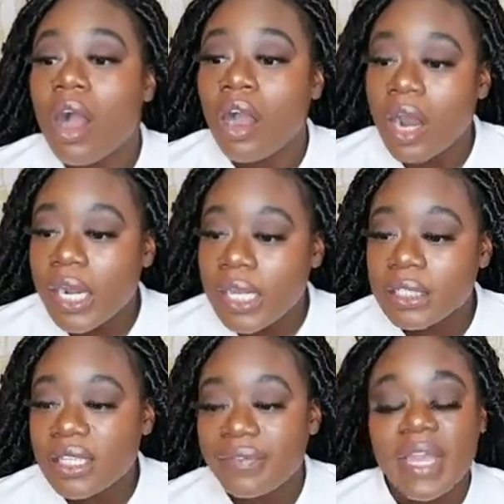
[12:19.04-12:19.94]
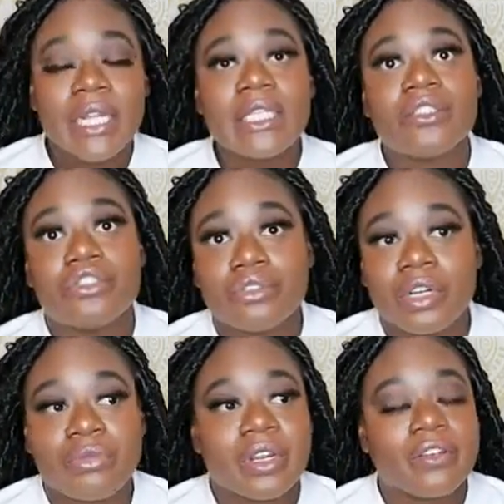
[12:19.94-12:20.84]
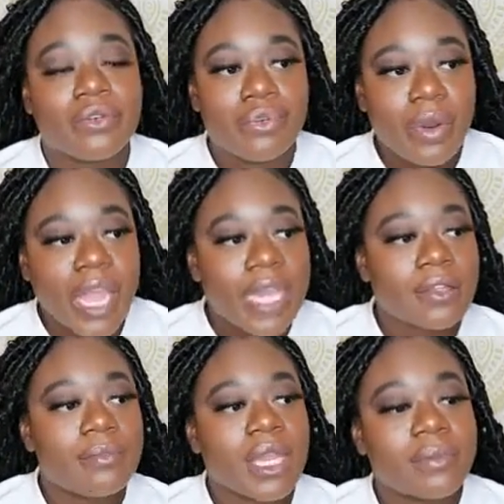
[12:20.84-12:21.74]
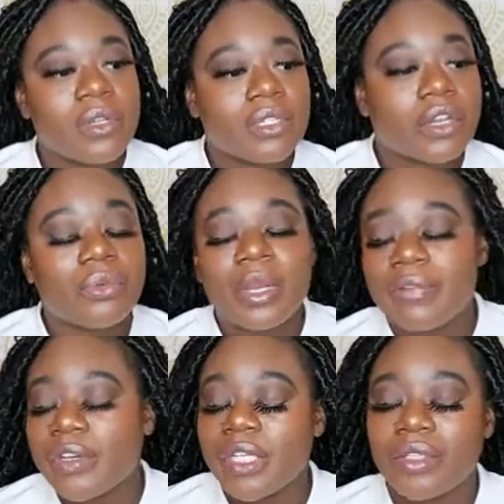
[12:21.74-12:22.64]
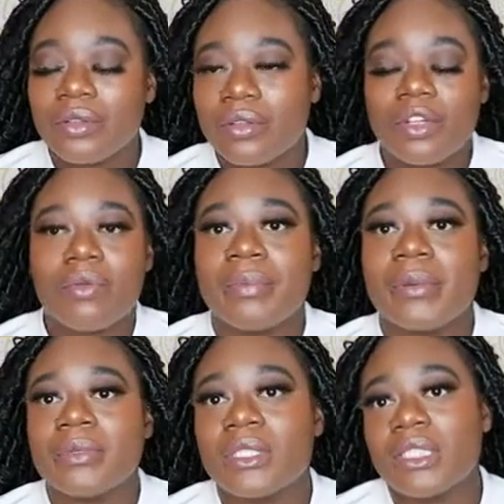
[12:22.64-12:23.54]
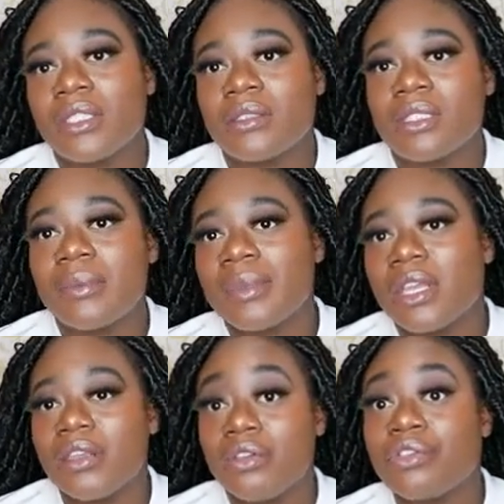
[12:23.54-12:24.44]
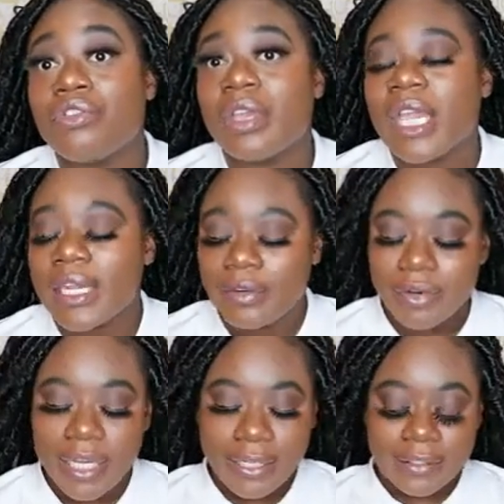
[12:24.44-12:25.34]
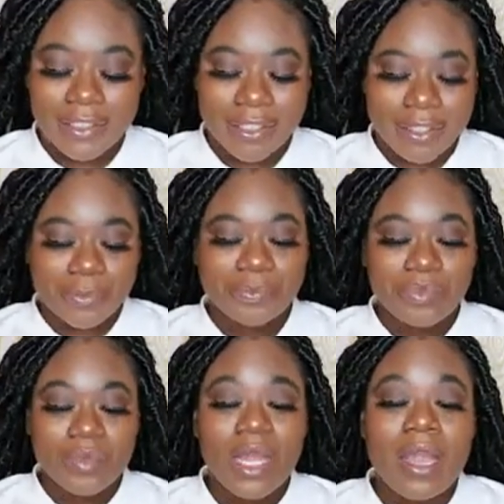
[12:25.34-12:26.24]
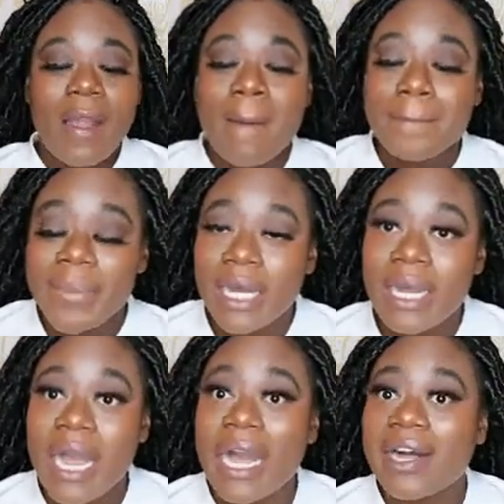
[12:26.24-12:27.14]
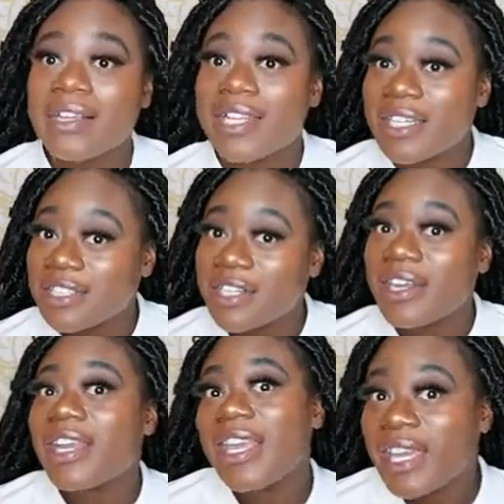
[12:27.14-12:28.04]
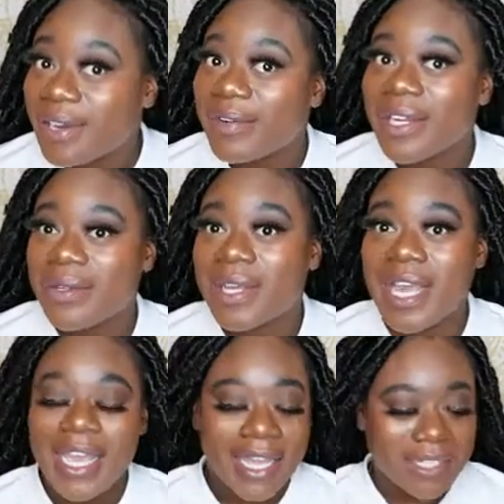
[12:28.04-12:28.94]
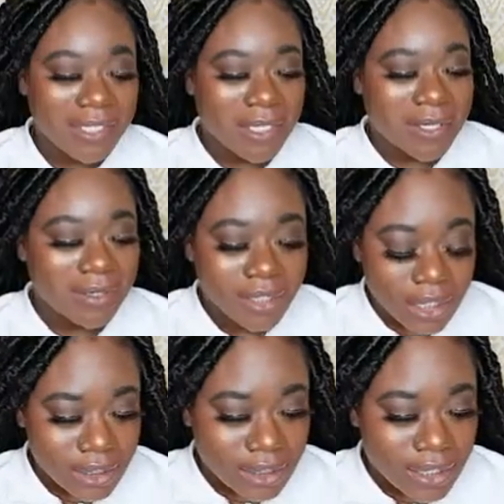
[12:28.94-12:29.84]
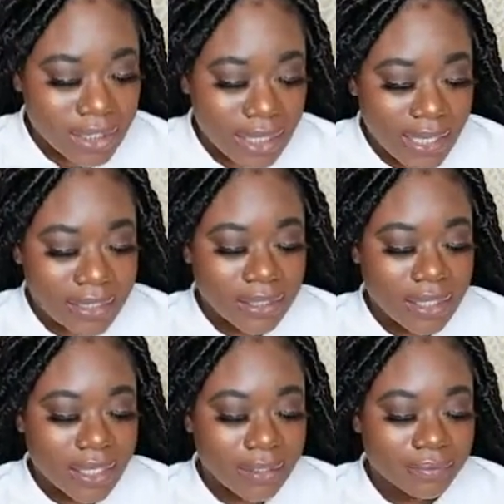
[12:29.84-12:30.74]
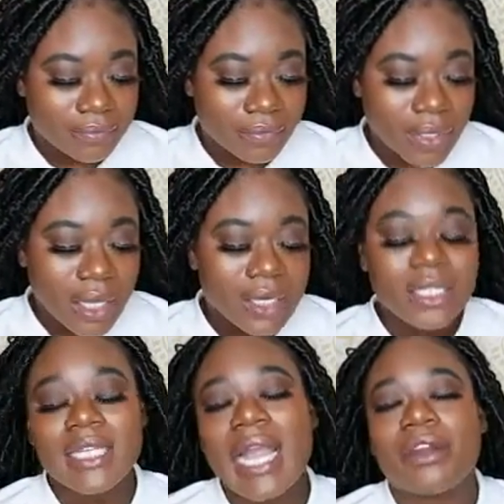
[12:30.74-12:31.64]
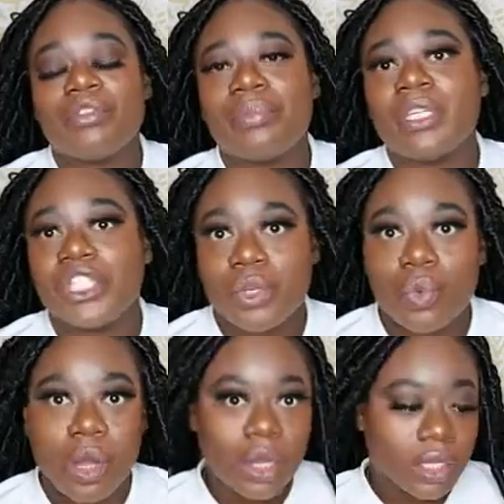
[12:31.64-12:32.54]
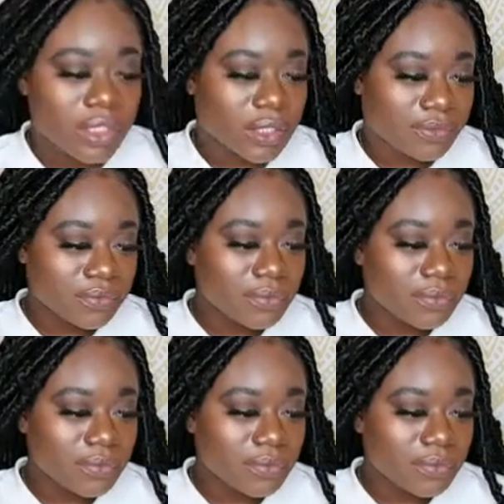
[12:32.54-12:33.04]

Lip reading: artist of any sort, whether you write, you make music, or whatever you do, you don't want people to steal something you created, right? So, but I'll let y'all hear it, okay? So this, it says, the title will be She Walks.